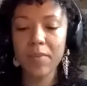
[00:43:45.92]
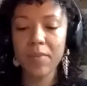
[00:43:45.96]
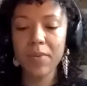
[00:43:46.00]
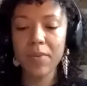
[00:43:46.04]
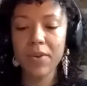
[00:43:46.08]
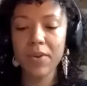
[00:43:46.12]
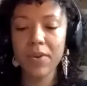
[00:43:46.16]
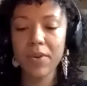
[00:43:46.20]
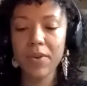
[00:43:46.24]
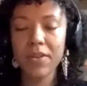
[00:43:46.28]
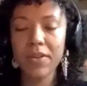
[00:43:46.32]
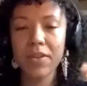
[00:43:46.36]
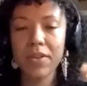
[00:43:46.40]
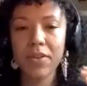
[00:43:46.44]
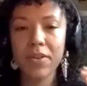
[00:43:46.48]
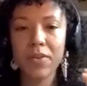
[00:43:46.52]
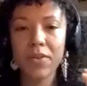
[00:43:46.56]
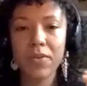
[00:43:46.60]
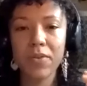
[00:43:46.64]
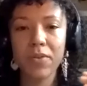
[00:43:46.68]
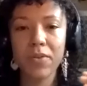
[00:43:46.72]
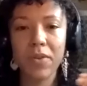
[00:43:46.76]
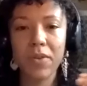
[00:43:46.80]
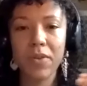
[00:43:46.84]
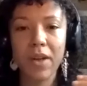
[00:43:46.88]
person
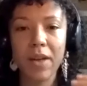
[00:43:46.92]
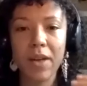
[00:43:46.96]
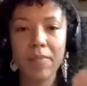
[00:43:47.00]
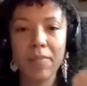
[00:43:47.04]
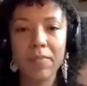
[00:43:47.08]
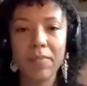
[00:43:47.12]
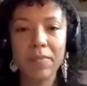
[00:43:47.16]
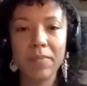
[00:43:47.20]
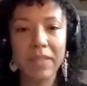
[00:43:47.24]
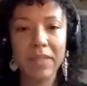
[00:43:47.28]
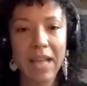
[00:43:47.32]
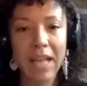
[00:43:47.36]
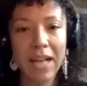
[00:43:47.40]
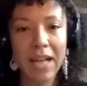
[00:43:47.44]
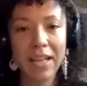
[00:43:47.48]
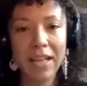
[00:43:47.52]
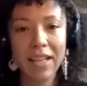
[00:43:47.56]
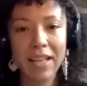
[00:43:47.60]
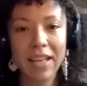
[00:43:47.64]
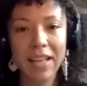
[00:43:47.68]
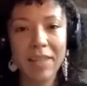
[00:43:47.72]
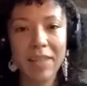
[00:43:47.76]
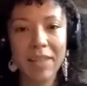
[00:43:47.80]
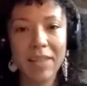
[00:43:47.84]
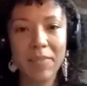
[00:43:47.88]
who, I'm
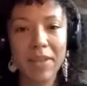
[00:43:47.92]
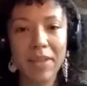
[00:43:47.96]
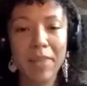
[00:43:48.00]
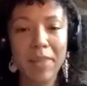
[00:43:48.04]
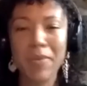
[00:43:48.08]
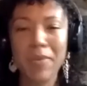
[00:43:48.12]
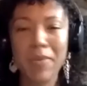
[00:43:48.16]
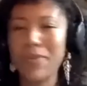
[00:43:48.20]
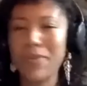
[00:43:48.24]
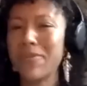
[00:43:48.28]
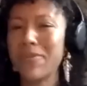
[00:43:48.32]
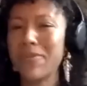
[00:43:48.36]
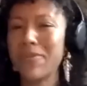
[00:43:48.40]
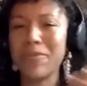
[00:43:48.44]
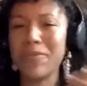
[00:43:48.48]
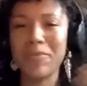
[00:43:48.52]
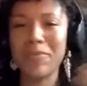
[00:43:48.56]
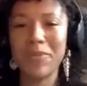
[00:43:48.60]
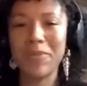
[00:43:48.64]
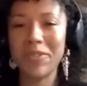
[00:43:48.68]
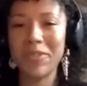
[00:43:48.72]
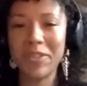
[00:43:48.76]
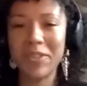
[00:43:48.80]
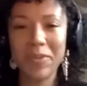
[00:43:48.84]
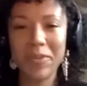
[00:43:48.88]
Black, but I'm also
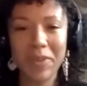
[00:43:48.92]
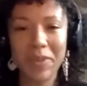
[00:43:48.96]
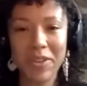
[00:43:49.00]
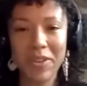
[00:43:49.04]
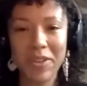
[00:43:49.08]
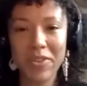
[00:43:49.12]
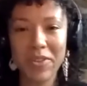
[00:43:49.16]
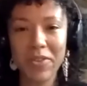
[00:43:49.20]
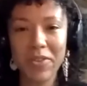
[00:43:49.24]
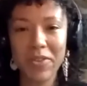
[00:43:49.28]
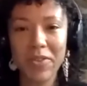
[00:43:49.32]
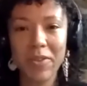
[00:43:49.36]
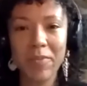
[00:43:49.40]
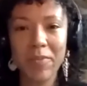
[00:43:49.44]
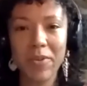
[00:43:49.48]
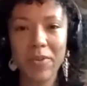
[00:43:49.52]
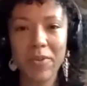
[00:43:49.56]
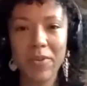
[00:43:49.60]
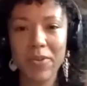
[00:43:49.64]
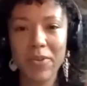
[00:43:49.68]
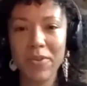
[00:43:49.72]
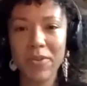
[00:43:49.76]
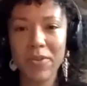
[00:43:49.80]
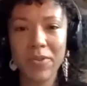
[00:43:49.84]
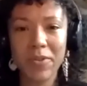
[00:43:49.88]
multiracial. I'm
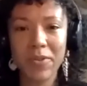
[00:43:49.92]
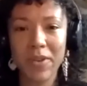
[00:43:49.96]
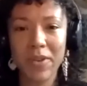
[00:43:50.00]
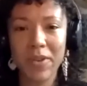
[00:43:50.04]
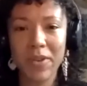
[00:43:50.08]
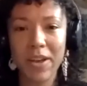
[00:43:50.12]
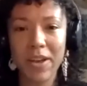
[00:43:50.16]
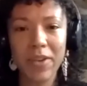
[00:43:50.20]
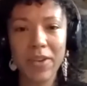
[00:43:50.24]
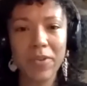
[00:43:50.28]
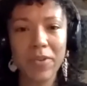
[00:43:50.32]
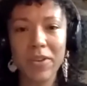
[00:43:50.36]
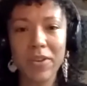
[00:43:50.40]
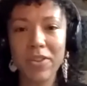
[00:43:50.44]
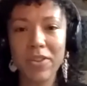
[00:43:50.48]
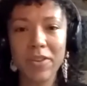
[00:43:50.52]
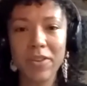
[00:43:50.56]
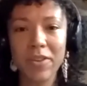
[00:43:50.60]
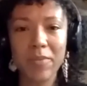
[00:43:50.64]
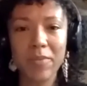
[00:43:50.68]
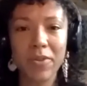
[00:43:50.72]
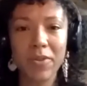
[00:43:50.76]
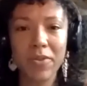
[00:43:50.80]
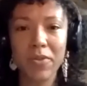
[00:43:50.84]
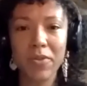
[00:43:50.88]
also Irish,
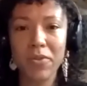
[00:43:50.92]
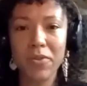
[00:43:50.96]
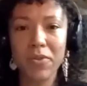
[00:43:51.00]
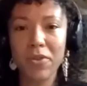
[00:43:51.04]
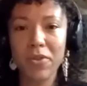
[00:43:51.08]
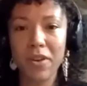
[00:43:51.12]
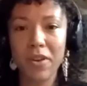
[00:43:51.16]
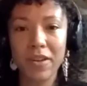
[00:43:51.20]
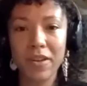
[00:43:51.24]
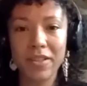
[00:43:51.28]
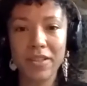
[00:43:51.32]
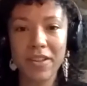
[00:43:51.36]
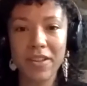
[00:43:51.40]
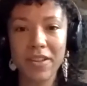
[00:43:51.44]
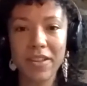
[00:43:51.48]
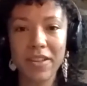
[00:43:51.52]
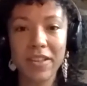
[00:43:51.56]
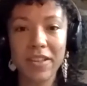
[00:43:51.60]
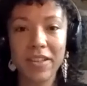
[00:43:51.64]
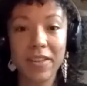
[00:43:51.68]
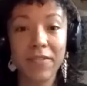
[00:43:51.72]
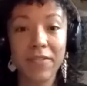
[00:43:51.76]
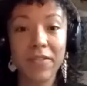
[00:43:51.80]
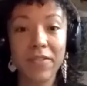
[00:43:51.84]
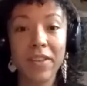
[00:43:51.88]
I'm also Choctaw,
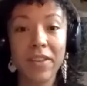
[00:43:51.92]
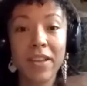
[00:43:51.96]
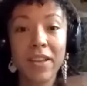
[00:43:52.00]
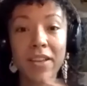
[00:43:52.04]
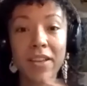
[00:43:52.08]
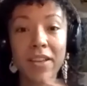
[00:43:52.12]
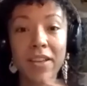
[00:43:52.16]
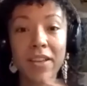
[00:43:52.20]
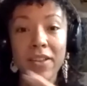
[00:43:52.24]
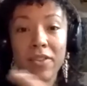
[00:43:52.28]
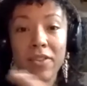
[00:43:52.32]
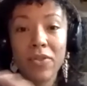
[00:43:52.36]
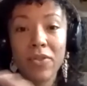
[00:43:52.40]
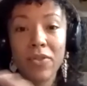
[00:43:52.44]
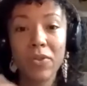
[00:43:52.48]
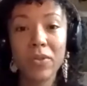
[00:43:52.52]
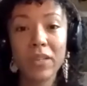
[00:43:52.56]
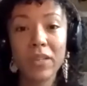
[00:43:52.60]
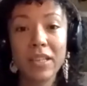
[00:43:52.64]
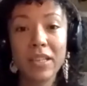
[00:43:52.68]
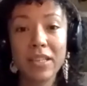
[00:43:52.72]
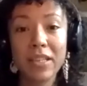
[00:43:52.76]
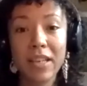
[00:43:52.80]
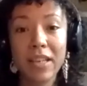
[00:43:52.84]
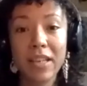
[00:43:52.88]
and I've
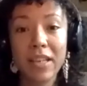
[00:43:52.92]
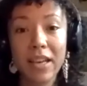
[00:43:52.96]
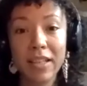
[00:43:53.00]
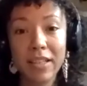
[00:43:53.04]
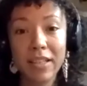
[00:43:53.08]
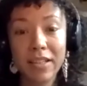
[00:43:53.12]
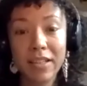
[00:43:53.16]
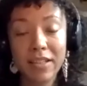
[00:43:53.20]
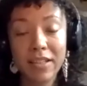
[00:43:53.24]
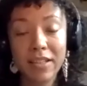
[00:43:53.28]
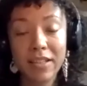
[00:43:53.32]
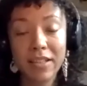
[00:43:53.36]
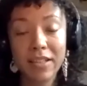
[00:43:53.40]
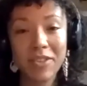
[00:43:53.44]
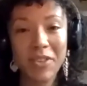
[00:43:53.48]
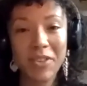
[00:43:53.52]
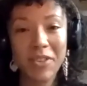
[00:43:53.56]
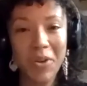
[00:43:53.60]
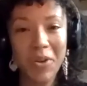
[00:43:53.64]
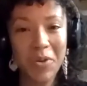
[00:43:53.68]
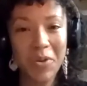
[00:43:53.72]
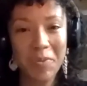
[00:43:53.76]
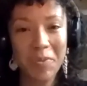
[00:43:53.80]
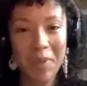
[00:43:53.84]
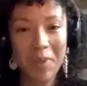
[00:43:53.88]
totally silenced
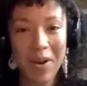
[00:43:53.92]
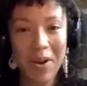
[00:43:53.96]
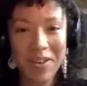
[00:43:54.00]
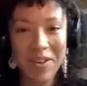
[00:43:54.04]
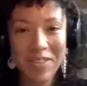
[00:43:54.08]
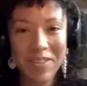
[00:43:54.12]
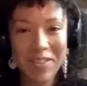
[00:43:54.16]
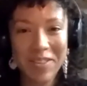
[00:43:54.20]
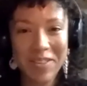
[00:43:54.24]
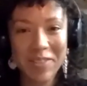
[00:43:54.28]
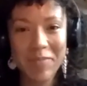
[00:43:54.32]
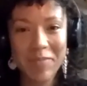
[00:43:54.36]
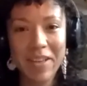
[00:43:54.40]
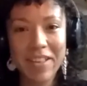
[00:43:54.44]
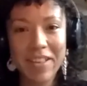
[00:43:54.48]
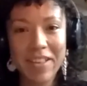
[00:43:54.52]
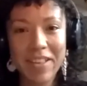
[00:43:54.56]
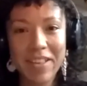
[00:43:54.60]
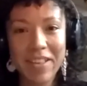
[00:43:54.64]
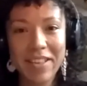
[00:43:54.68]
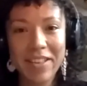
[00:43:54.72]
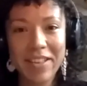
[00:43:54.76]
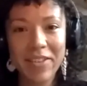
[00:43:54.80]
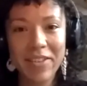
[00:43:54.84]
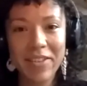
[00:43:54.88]
those parts of
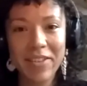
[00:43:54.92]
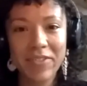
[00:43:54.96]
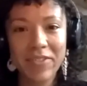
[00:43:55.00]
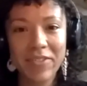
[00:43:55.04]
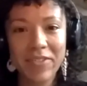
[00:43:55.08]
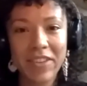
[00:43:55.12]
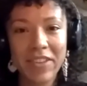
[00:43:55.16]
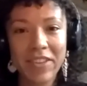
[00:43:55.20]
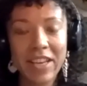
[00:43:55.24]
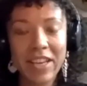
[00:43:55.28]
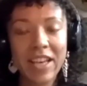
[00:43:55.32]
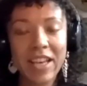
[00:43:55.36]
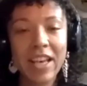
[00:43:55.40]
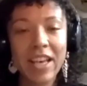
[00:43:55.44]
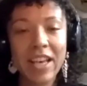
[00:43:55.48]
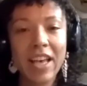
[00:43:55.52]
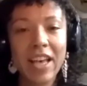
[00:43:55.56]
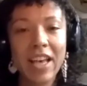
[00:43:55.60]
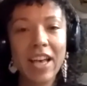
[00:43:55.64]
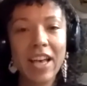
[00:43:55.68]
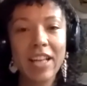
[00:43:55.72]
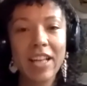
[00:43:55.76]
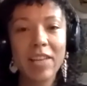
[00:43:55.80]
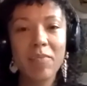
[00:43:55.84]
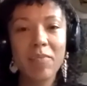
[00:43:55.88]
myself.
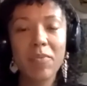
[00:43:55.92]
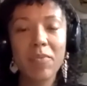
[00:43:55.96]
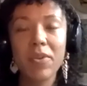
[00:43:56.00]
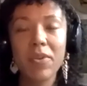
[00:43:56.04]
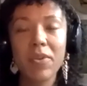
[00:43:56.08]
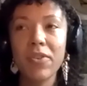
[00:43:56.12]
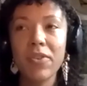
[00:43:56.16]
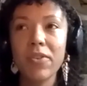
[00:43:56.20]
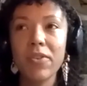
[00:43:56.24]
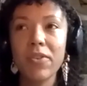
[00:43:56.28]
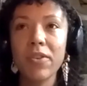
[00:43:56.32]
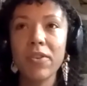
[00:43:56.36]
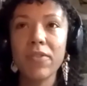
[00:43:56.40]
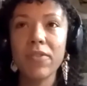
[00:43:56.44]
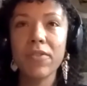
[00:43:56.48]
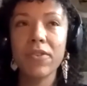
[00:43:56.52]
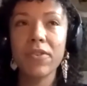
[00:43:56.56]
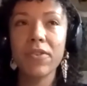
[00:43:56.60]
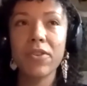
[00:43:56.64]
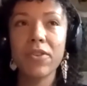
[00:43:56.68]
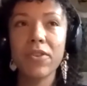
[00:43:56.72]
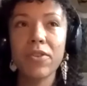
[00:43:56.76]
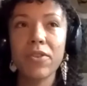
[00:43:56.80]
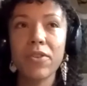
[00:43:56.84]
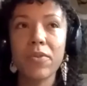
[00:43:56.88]
And I'm wondering for
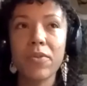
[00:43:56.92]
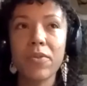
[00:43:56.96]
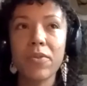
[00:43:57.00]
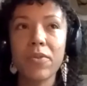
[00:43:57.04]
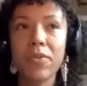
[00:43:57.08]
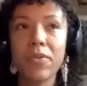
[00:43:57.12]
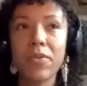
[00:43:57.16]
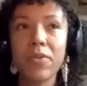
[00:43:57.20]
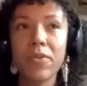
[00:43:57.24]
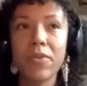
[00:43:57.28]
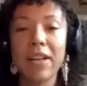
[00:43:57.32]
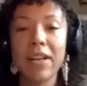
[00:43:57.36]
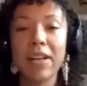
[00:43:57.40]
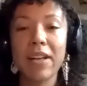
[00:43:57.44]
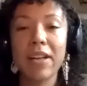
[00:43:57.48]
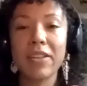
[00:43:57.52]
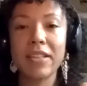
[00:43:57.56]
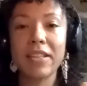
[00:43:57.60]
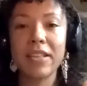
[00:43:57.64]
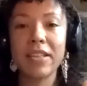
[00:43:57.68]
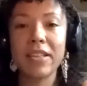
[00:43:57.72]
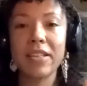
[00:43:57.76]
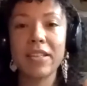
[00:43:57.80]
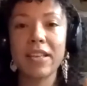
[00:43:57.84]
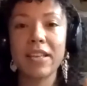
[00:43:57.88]
you and your
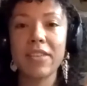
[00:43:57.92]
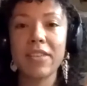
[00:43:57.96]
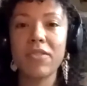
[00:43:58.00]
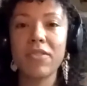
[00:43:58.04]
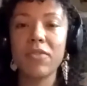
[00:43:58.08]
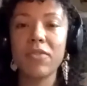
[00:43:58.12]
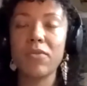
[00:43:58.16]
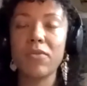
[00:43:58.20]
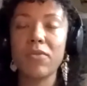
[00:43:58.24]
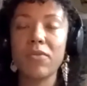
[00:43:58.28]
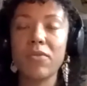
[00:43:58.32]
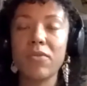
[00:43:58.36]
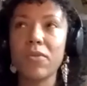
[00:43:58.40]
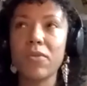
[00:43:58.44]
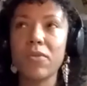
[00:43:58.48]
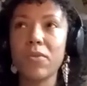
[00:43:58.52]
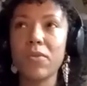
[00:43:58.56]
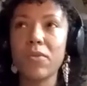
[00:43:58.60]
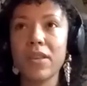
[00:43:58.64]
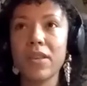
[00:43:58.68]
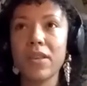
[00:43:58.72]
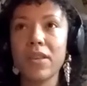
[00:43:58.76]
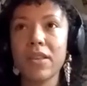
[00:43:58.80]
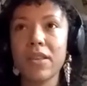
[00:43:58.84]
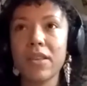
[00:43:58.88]
practices as you do
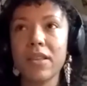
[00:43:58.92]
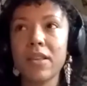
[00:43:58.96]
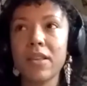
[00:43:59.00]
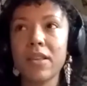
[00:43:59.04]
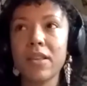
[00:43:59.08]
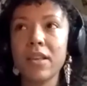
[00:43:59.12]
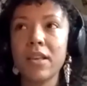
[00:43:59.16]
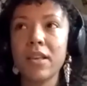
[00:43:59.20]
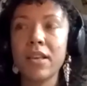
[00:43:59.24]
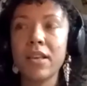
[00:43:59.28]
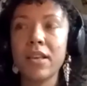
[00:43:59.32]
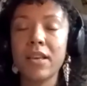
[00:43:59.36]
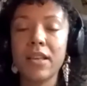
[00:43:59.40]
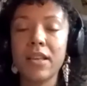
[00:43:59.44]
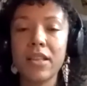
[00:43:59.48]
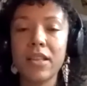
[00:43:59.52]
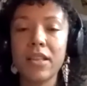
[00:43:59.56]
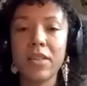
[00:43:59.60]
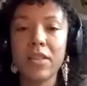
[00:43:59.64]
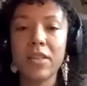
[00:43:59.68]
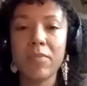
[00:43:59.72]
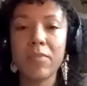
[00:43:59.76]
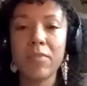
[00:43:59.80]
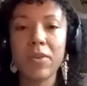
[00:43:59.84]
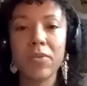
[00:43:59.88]
this
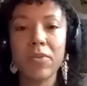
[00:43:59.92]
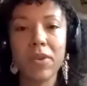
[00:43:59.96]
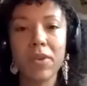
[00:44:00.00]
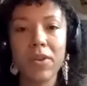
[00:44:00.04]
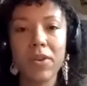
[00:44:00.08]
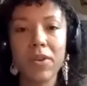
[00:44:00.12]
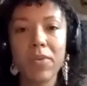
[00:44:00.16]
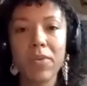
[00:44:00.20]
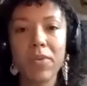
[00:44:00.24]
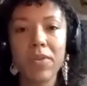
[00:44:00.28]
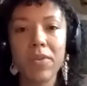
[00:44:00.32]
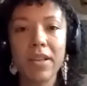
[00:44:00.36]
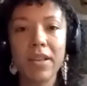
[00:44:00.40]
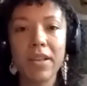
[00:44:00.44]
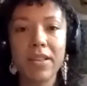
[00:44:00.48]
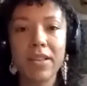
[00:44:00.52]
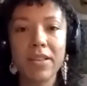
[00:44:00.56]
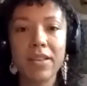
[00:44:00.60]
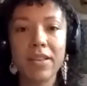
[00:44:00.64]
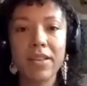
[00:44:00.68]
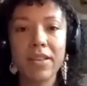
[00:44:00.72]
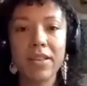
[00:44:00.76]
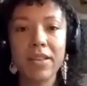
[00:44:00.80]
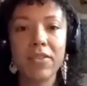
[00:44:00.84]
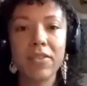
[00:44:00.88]
intimate work with
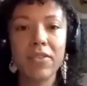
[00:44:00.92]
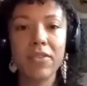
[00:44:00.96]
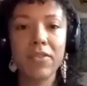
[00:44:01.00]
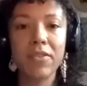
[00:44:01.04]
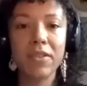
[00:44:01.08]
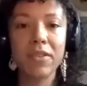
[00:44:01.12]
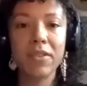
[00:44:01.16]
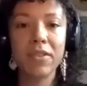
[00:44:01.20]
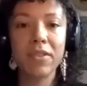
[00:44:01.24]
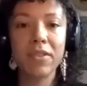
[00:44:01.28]
ancestors and